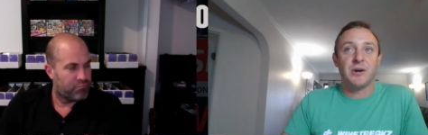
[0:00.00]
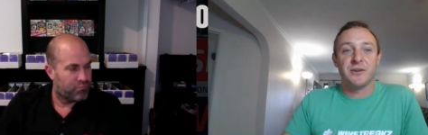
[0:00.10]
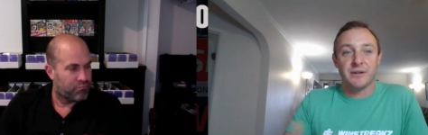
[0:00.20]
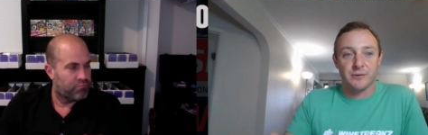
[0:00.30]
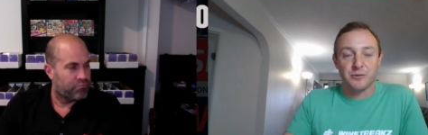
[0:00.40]
Speaker 1: all
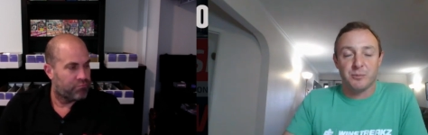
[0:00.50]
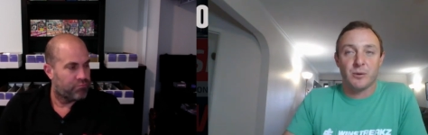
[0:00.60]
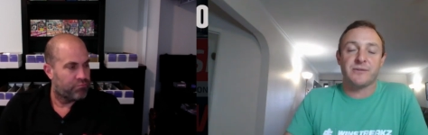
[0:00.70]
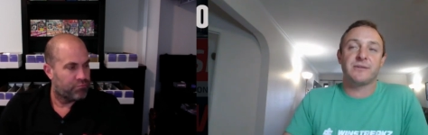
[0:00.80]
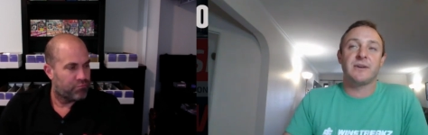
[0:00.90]
the different
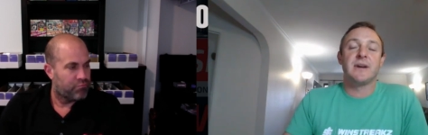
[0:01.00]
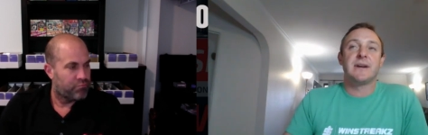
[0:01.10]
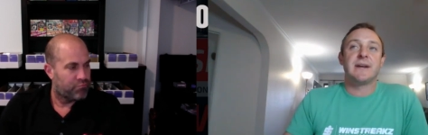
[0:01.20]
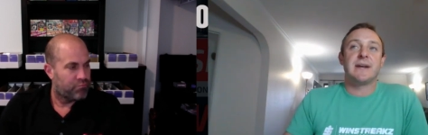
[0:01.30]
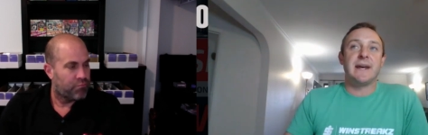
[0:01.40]
sports
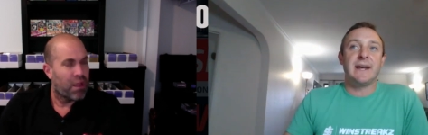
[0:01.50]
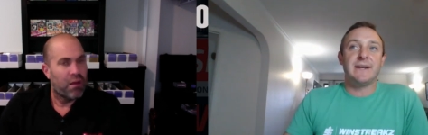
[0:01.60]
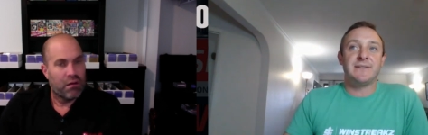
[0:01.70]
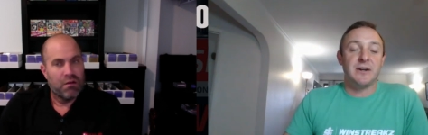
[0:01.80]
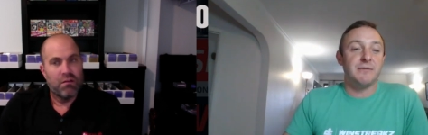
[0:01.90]

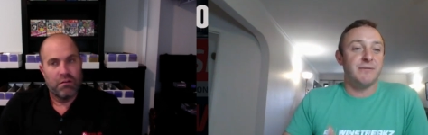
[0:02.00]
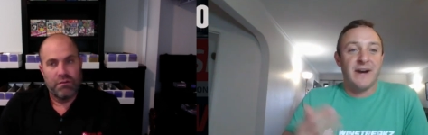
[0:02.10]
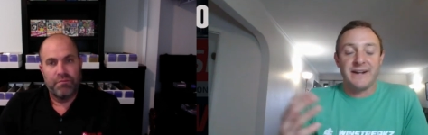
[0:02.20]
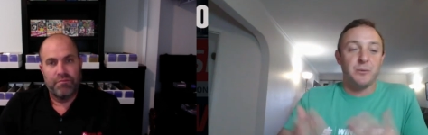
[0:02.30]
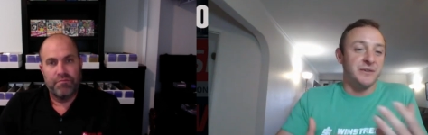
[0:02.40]
and, you know,
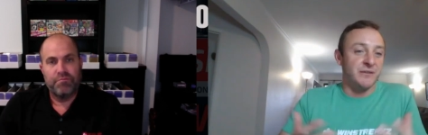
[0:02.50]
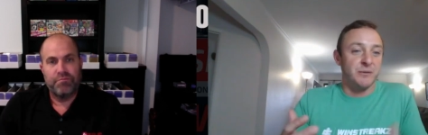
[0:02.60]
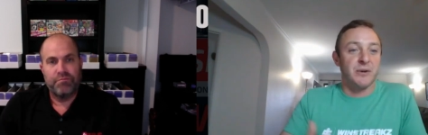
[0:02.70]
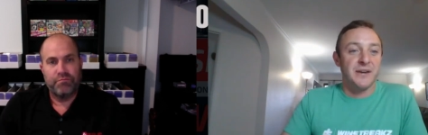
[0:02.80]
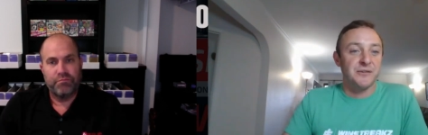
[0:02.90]
finding what
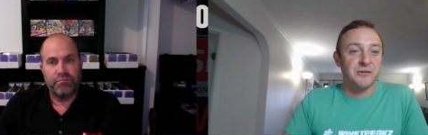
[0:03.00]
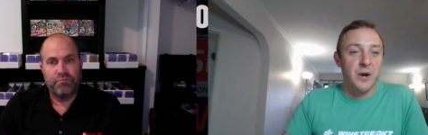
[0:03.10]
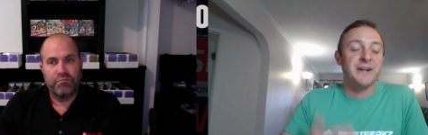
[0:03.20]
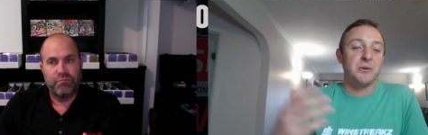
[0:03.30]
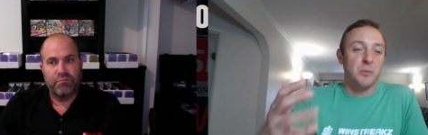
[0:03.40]
different prizes you
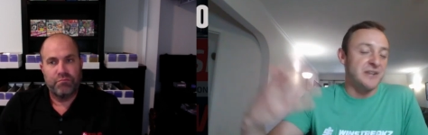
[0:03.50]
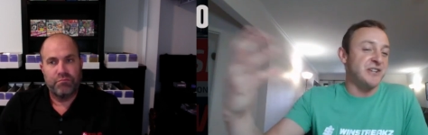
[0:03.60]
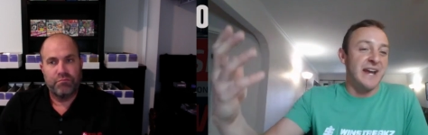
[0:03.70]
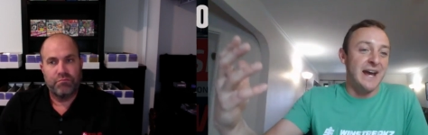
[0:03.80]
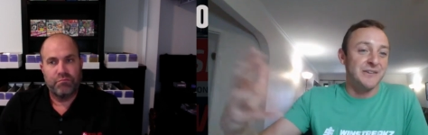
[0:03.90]
want and
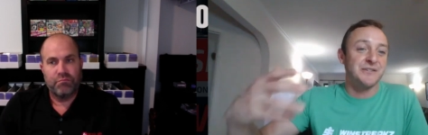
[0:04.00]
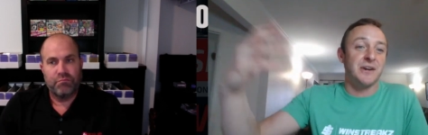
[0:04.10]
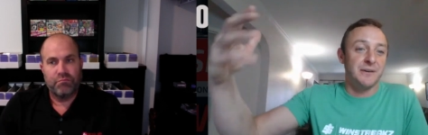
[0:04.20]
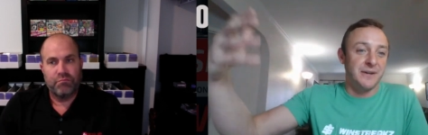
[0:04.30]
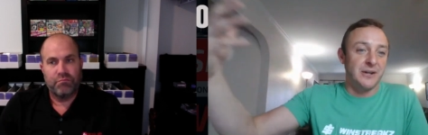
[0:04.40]
watching ads
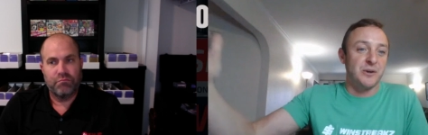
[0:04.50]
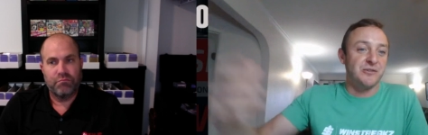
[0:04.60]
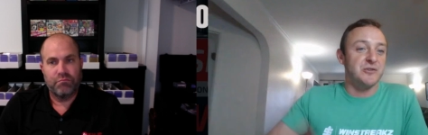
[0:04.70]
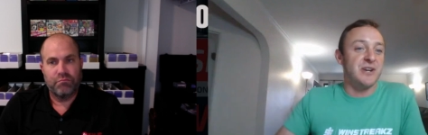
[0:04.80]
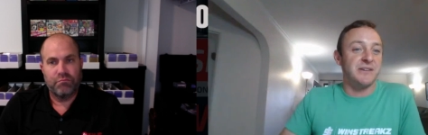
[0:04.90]
to
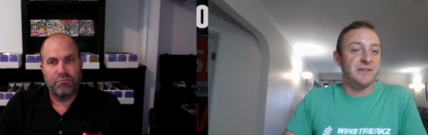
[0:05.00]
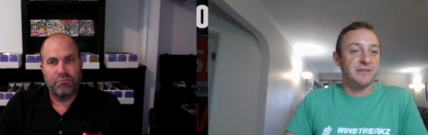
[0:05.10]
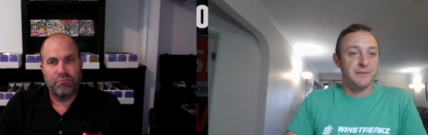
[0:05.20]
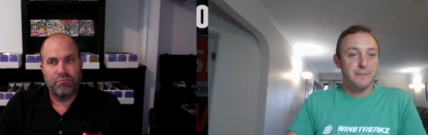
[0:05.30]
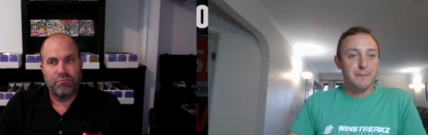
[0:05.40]
increase your
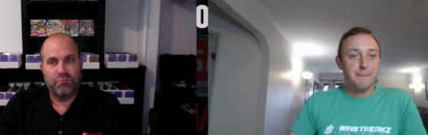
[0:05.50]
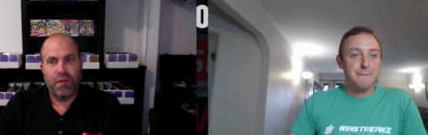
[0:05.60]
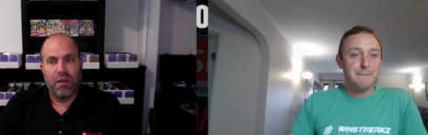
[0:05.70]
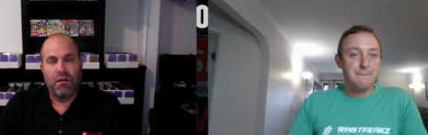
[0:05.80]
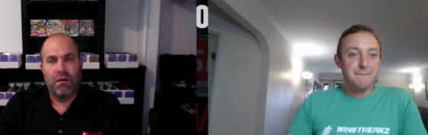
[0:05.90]
chances.
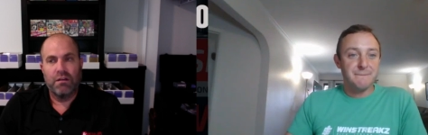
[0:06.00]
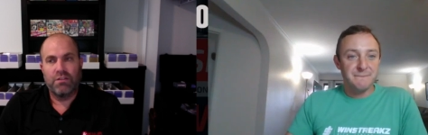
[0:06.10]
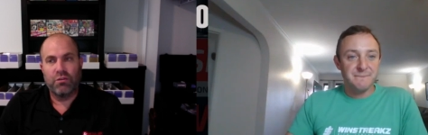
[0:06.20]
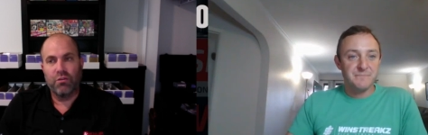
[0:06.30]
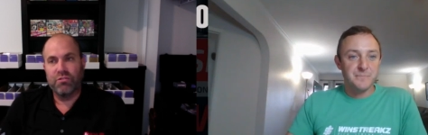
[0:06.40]
Speaker 2: And
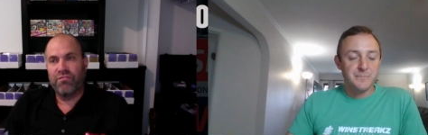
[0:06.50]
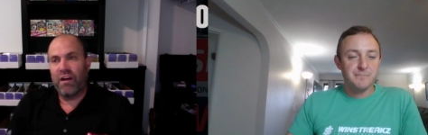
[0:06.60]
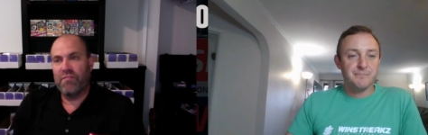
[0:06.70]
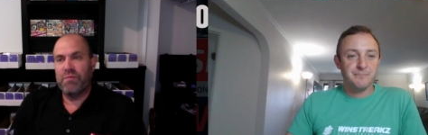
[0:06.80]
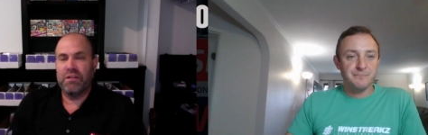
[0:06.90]
so those
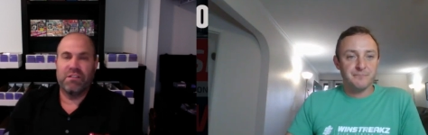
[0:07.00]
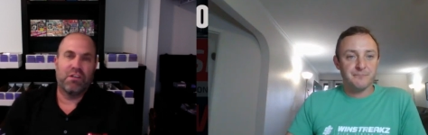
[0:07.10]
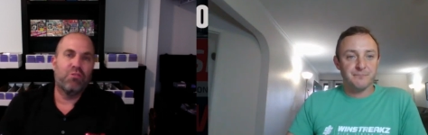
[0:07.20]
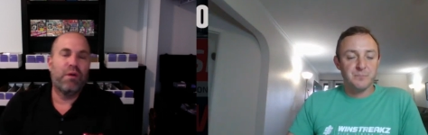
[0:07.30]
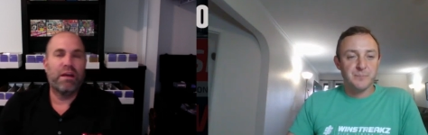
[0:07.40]
five picks that
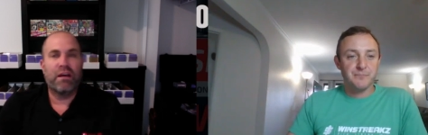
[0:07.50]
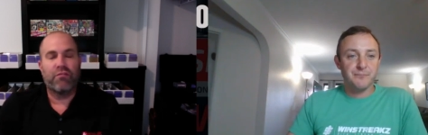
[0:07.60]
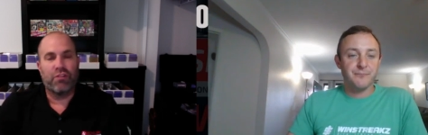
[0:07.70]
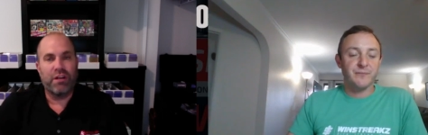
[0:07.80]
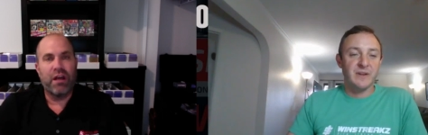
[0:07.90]
you make
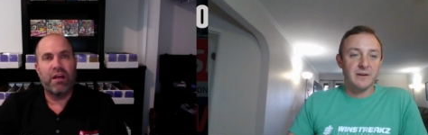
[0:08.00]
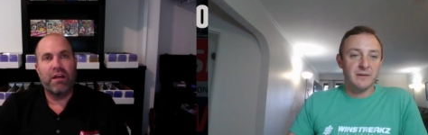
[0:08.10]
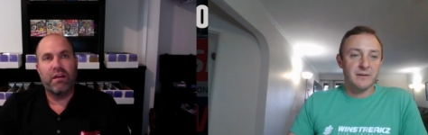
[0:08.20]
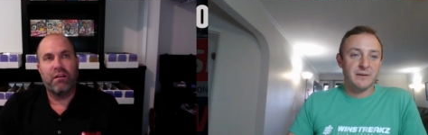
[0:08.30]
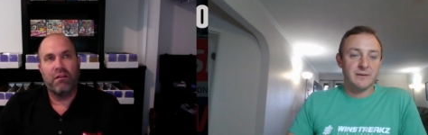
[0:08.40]
every
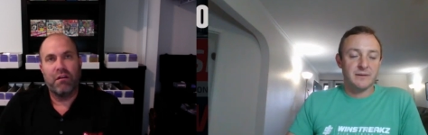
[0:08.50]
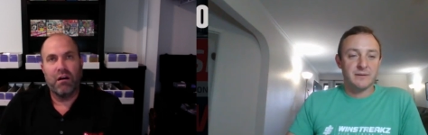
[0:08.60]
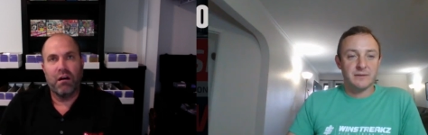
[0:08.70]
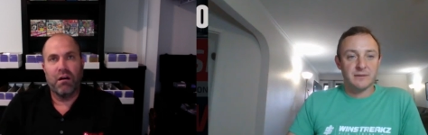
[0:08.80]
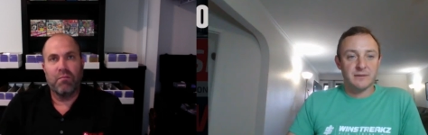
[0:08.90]
day,
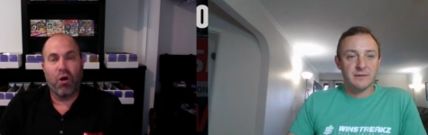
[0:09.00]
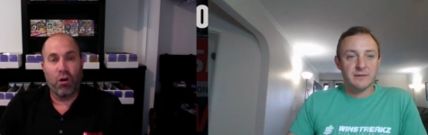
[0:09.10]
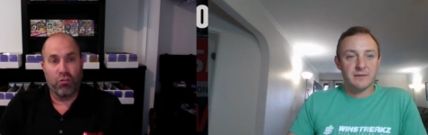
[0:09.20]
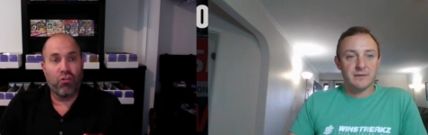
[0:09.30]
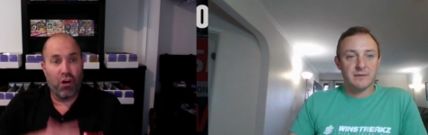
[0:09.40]
um, are
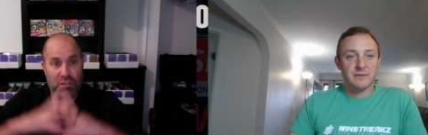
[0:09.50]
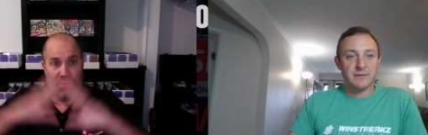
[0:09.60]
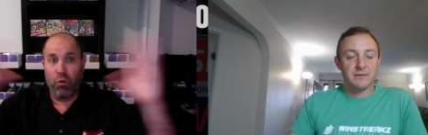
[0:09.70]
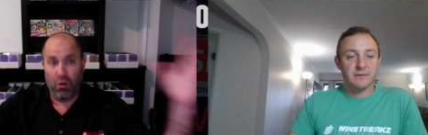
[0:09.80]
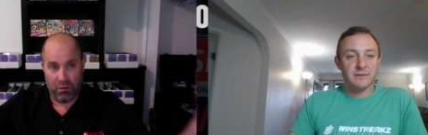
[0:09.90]
cross
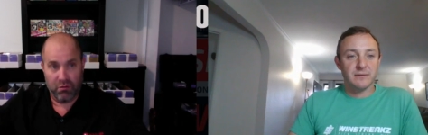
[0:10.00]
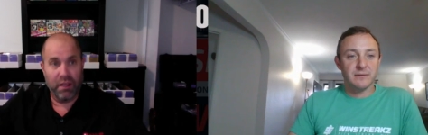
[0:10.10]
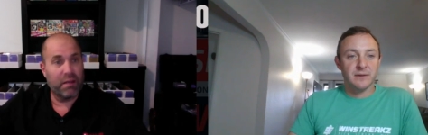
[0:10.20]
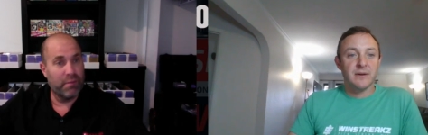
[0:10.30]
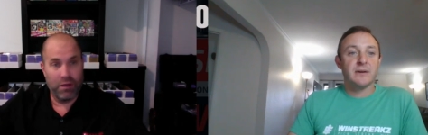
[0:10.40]
sport. They
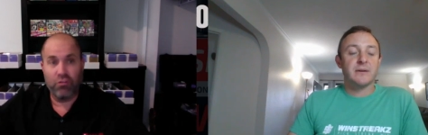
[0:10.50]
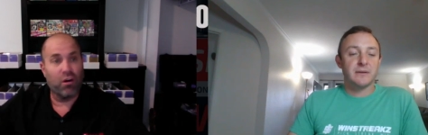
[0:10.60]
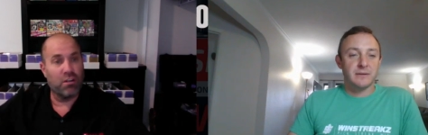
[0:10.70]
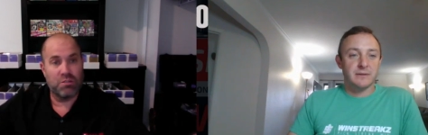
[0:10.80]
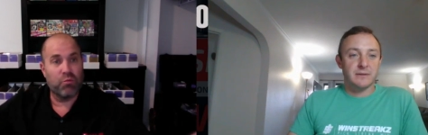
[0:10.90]
can be
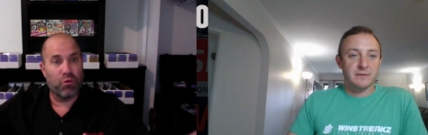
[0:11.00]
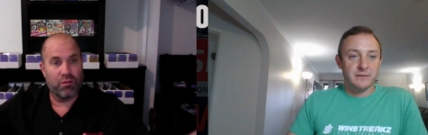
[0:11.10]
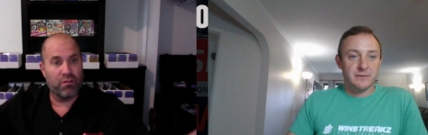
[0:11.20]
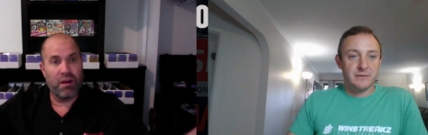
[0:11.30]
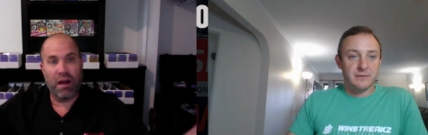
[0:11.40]
cross sport.
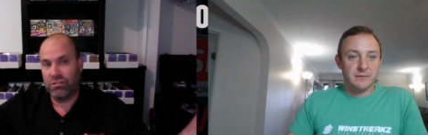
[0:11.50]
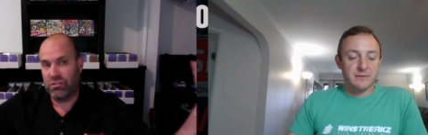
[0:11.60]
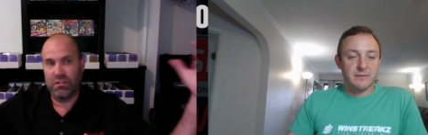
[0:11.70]
They're not just